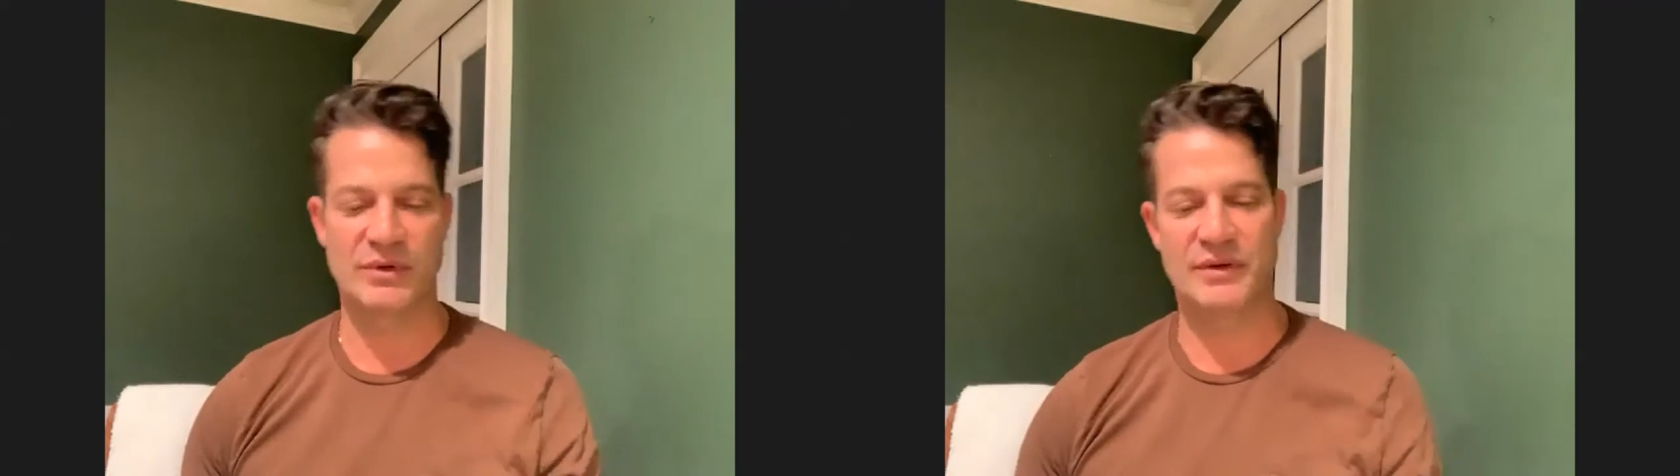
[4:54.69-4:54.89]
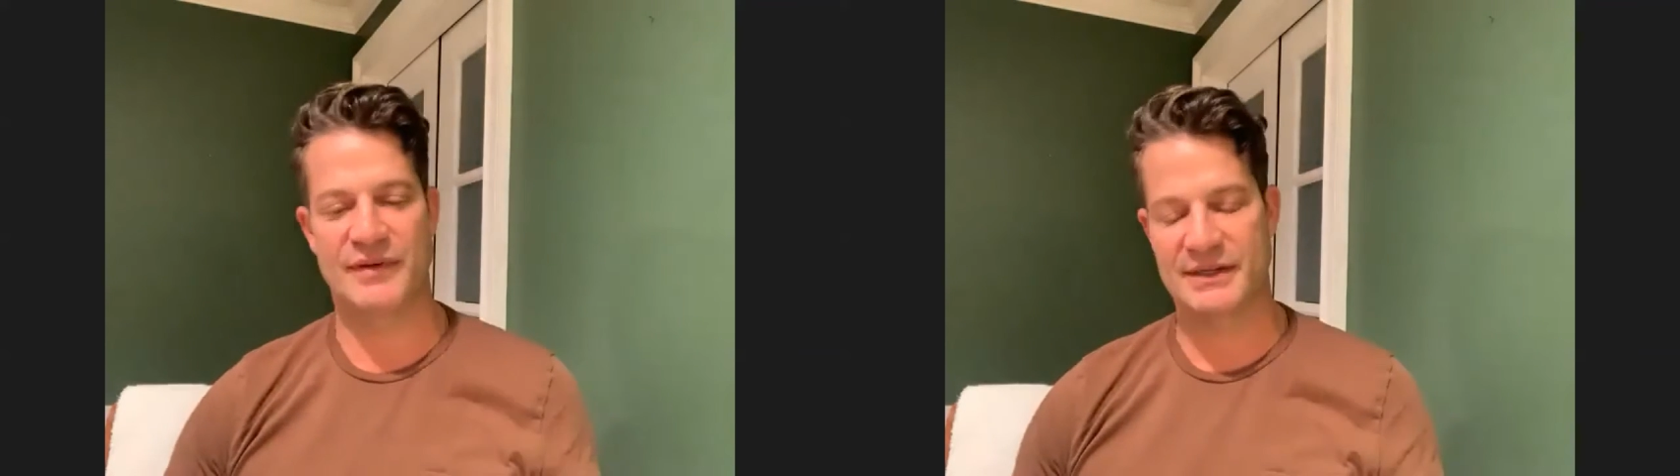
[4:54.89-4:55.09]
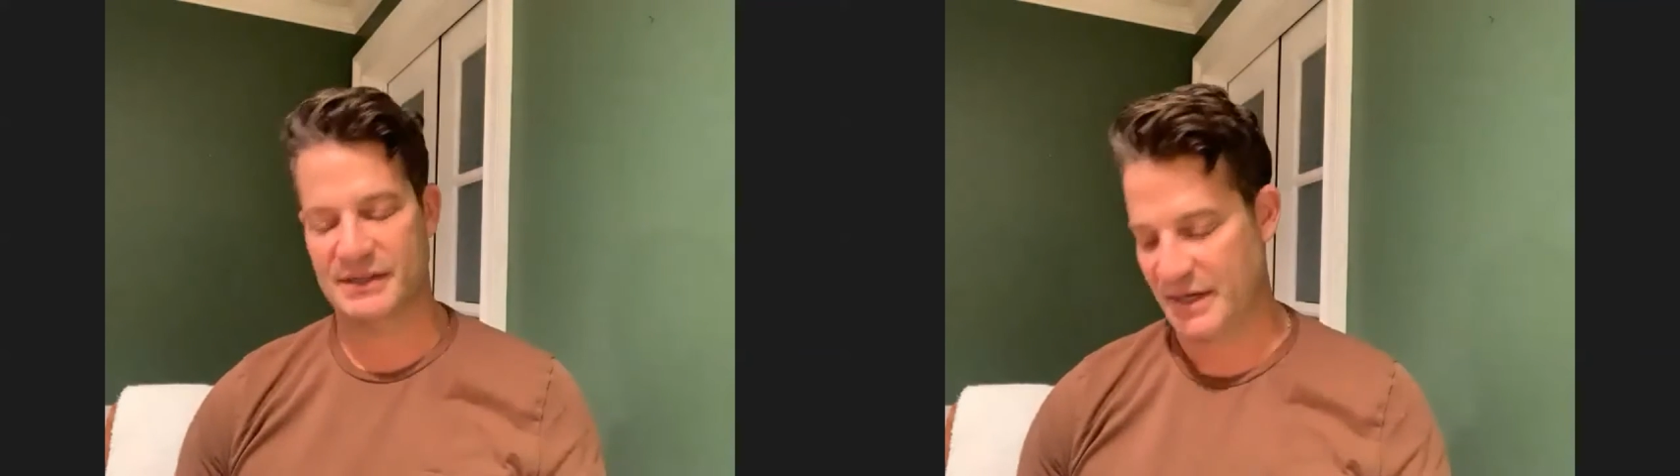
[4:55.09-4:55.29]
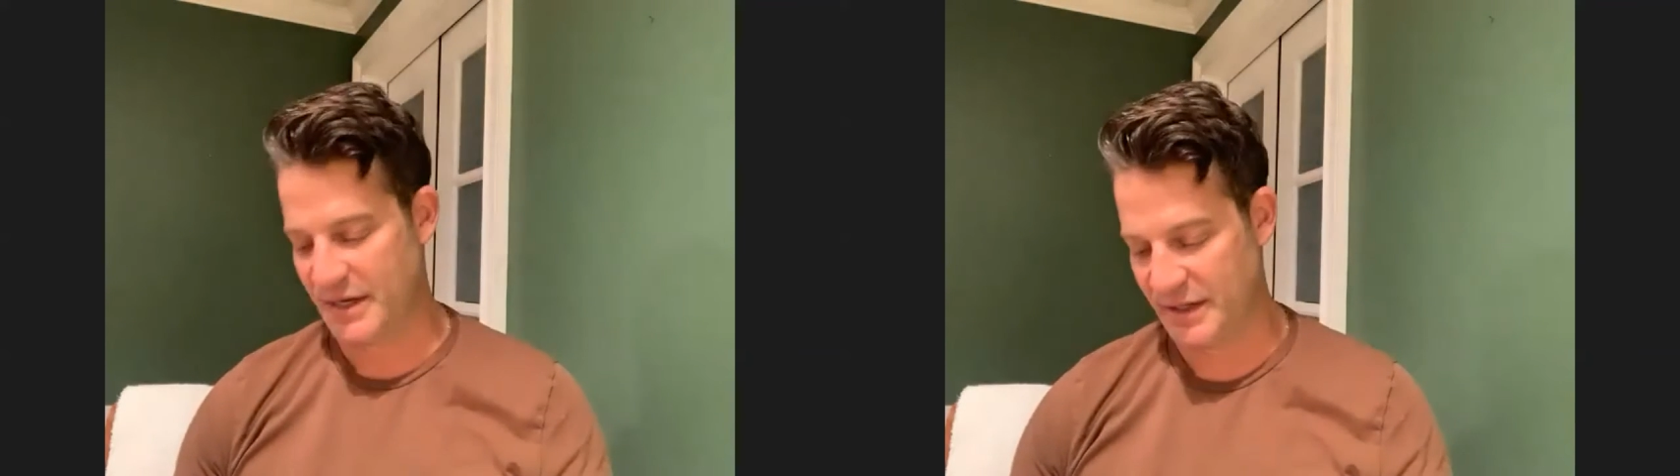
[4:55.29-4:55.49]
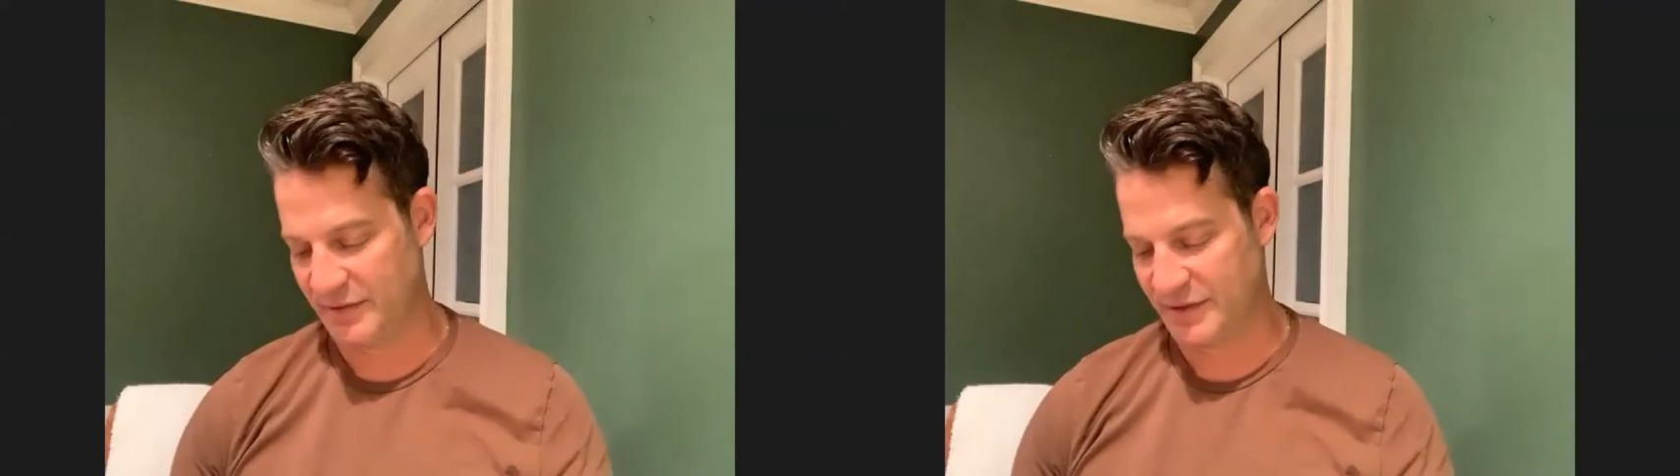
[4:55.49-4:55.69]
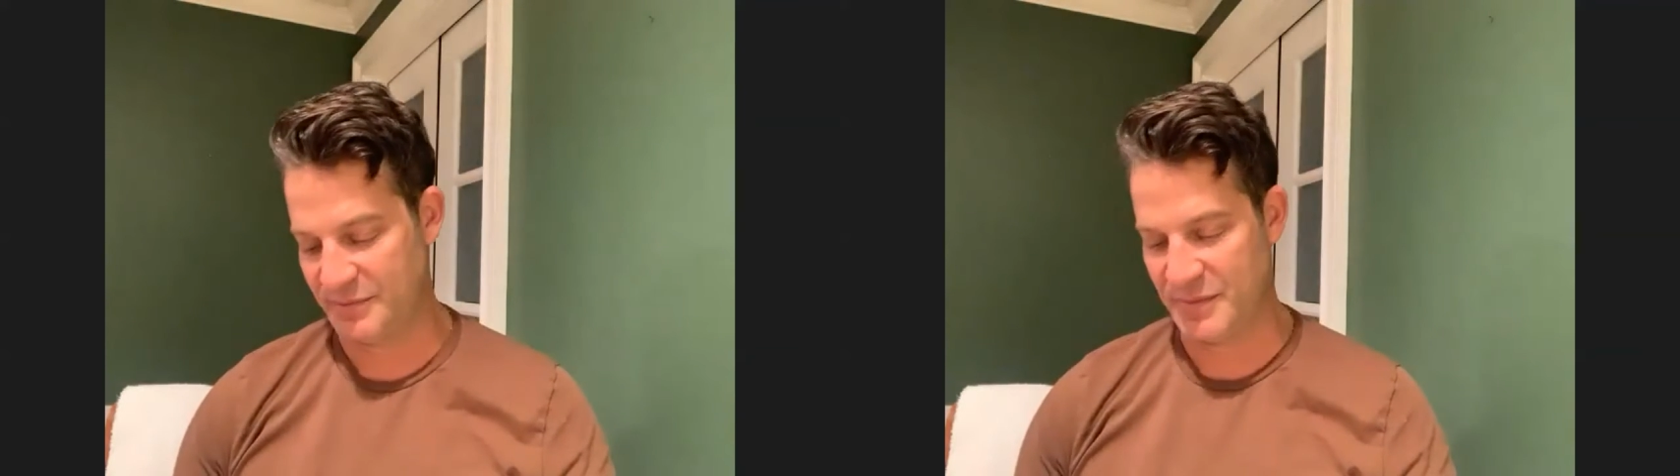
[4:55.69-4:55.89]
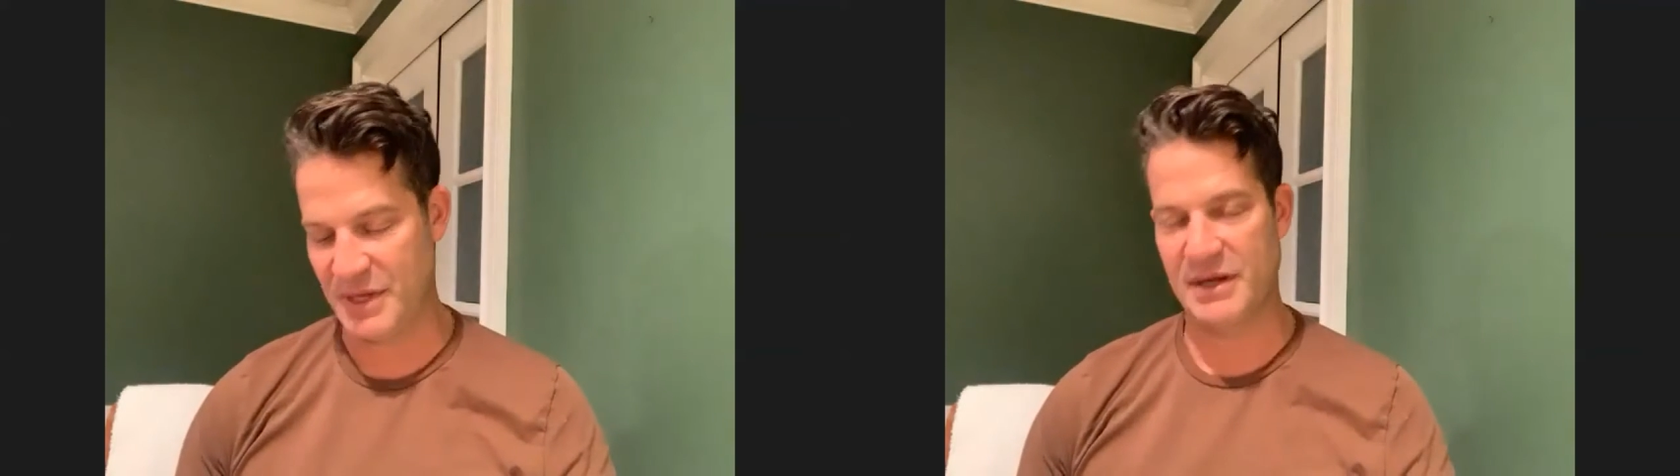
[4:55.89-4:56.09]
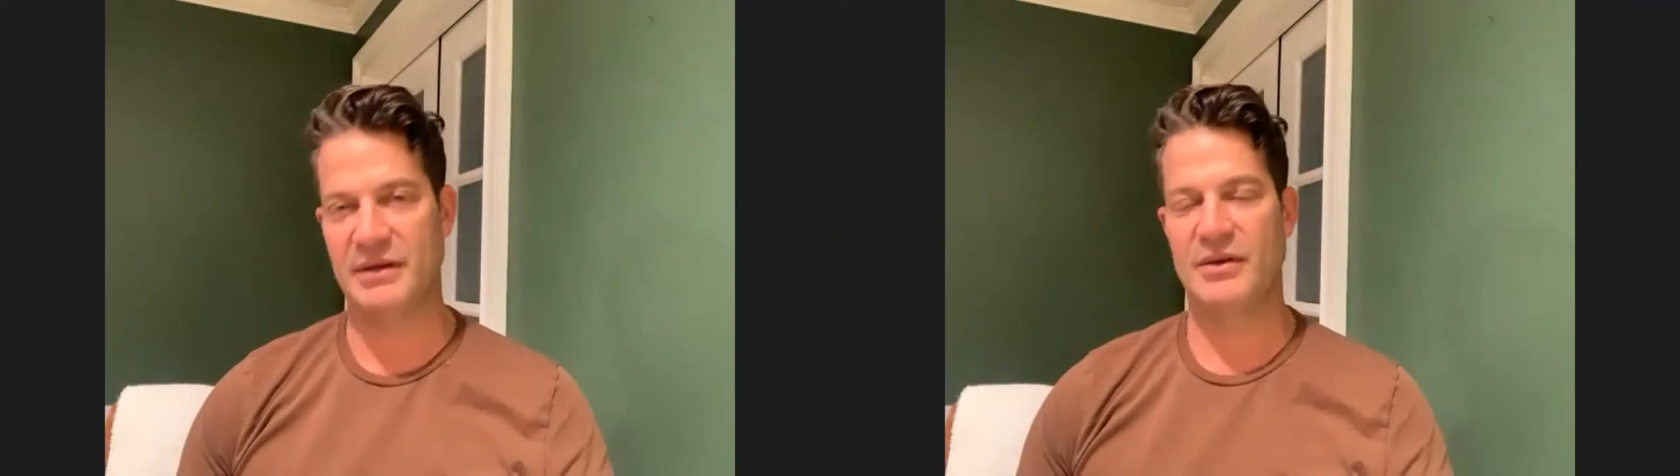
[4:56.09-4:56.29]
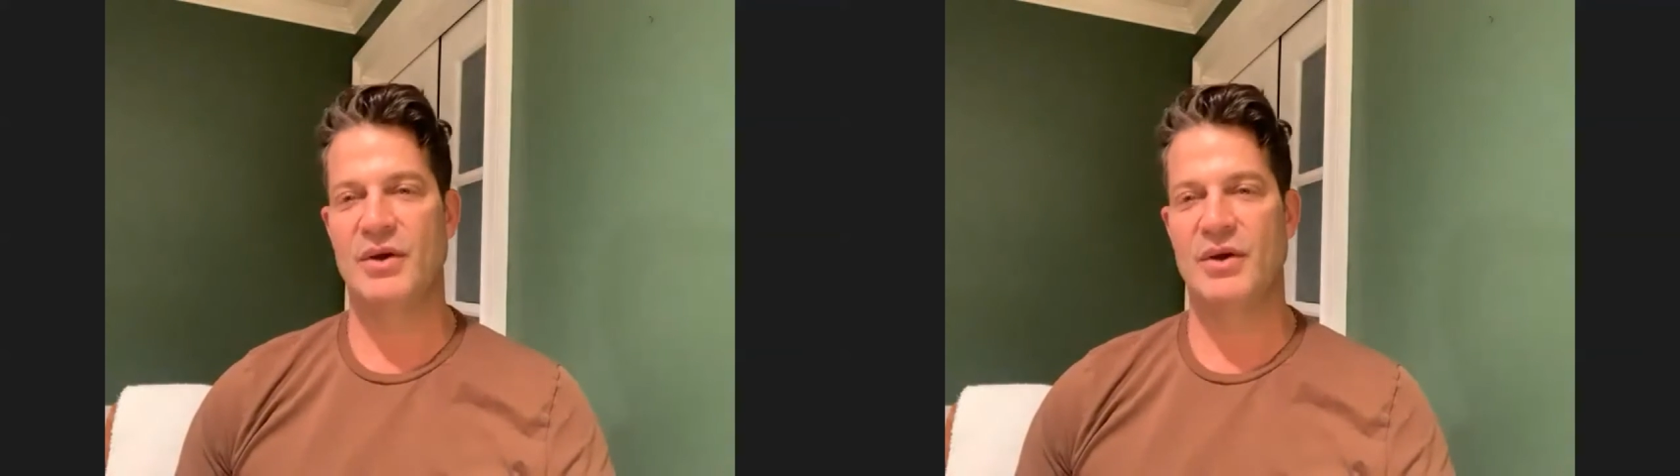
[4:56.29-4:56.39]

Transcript: fascinating to me.